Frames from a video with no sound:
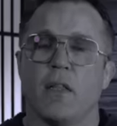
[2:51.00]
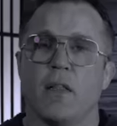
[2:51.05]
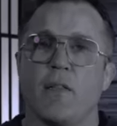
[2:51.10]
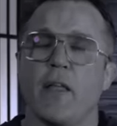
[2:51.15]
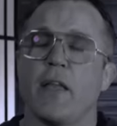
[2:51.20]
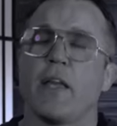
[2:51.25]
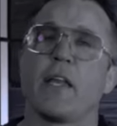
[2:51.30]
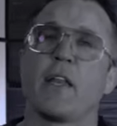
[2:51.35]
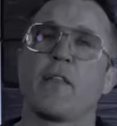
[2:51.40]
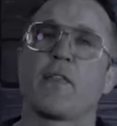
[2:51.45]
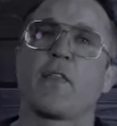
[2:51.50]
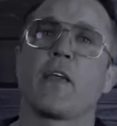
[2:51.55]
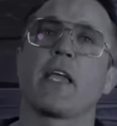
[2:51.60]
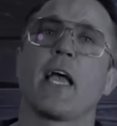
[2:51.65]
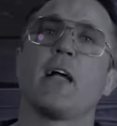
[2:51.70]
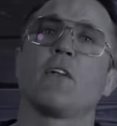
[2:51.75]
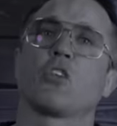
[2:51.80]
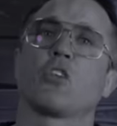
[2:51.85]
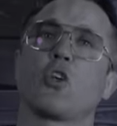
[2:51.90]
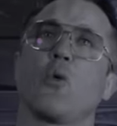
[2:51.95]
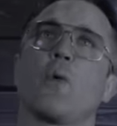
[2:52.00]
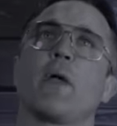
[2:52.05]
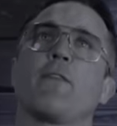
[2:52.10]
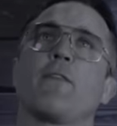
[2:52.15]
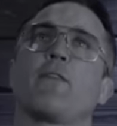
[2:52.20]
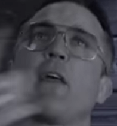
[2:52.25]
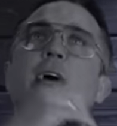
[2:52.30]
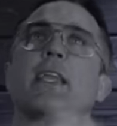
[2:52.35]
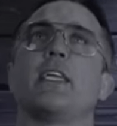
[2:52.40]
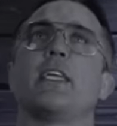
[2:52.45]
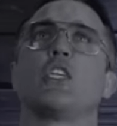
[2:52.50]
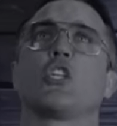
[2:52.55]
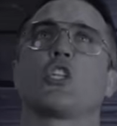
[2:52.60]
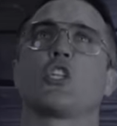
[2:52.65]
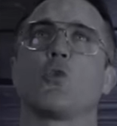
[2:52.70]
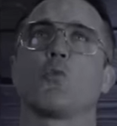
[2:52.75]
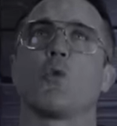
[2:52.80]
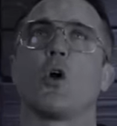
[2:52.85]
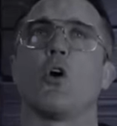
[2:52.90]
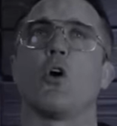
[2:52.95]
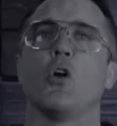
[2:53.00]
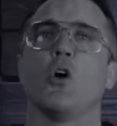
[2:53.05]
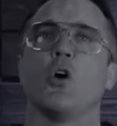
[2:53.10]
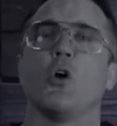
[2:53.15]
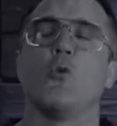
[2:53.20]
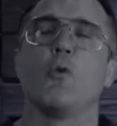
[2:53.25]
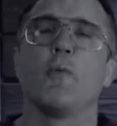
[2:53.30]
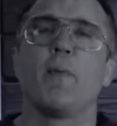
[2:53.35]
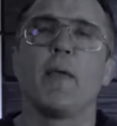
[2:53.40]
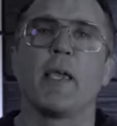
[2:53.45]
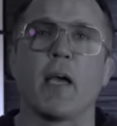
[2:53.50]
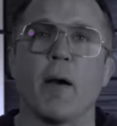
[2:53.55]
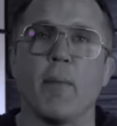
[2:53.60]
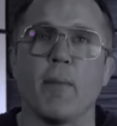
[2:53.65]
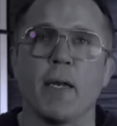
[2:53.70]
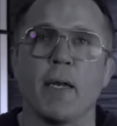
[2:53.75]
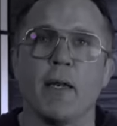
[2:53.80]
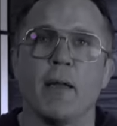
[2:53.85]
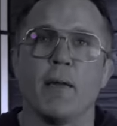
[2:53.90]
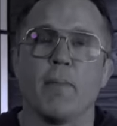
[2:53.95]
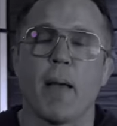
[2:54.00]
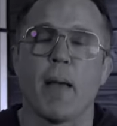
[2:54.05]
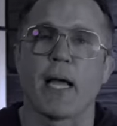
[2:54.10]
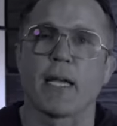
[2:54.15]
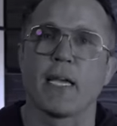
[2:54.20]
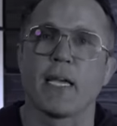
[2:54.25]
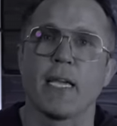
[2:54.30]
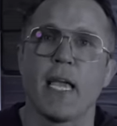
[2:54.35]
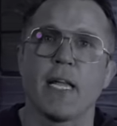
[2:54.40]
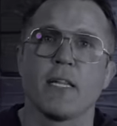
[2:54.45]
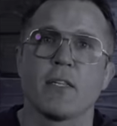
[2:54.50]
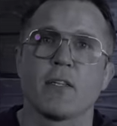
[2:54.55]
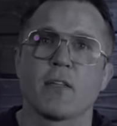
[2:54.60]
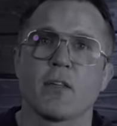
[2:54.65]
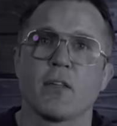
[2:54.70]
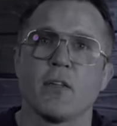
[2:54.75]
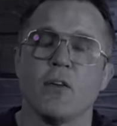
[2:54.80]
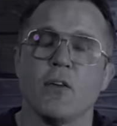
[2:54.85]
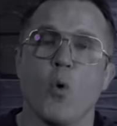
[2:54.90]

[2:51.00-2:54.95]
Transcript: Than anything else, so if that is the road, who'd be coming back against?